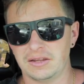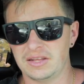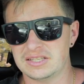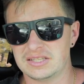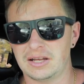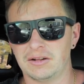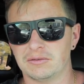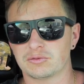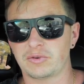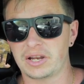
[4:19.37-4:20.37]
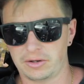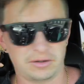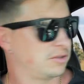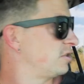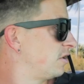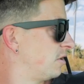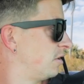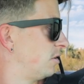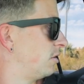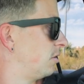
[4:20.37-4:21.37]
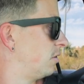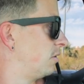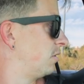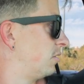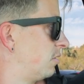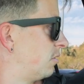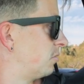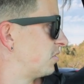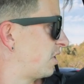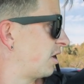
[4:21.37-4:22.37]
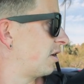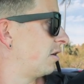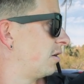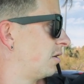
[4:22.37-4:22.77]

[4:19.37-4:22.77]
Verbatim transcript: and they sell records. I was like,